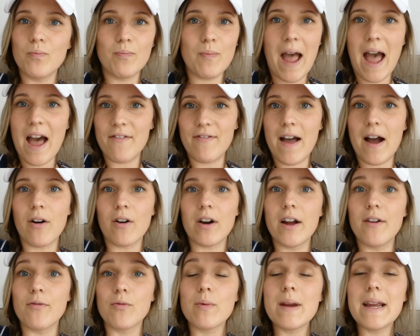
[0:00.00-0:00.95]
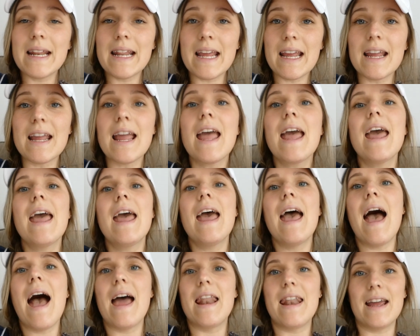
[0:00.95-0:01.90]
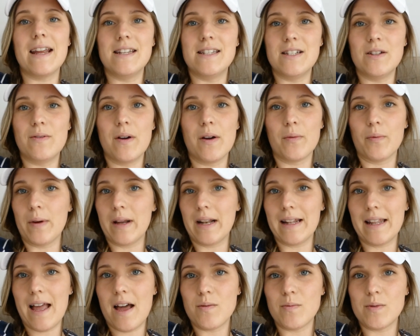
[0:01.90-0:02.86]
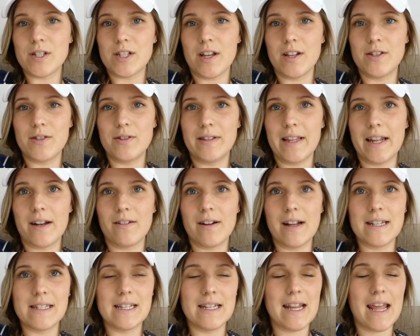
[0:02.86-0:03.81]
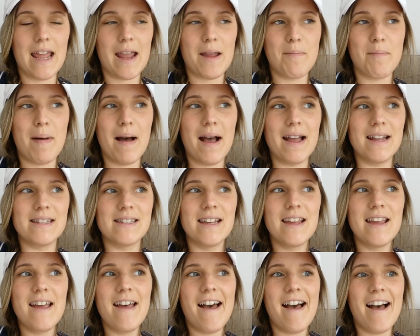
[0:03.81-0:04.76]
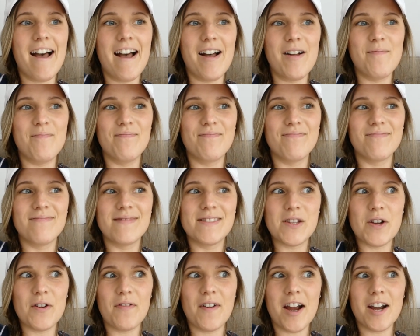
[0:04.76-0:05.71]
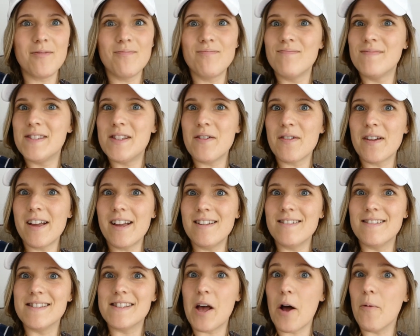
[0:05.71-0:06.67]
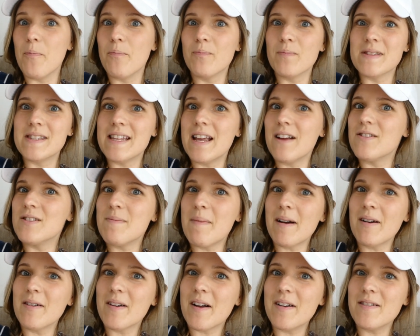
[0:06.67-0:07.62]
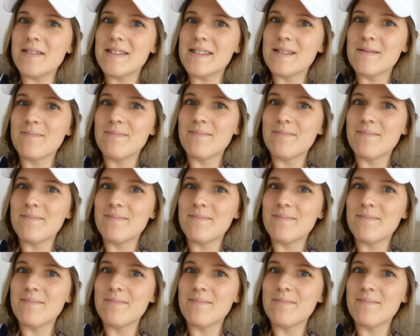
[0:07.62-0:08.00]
half hour of reading, and I do a read aloud, which I'll do later on today. But so far, so good. So we'll see where tomorrow goes.